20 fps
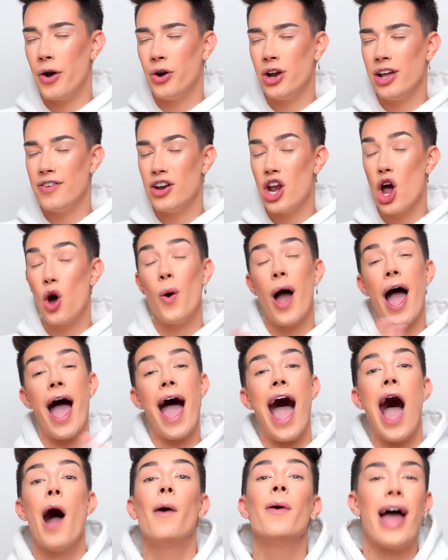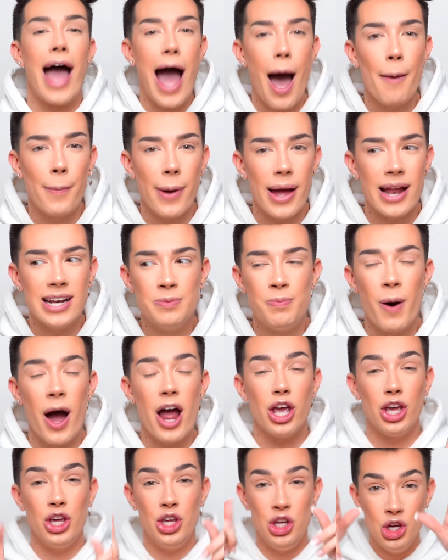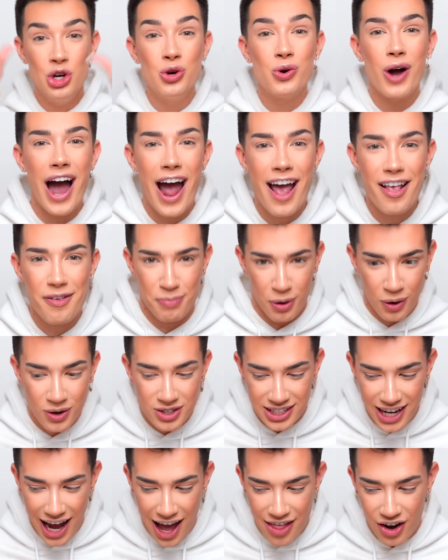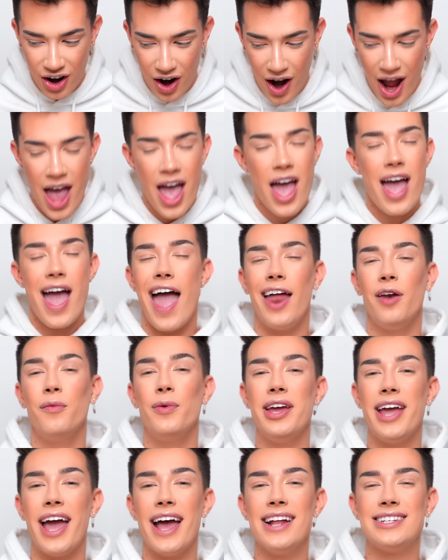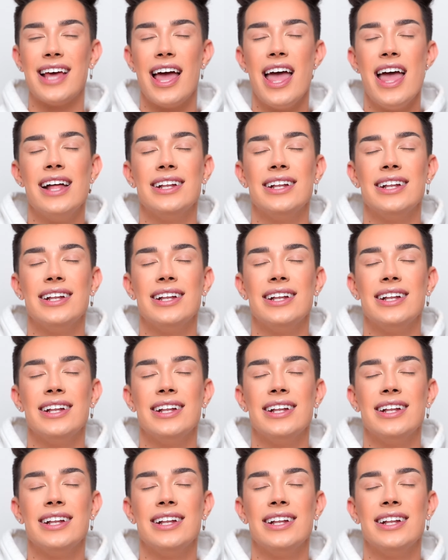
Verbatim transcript: I don't even know how it happened, but you guys pulled together and we hit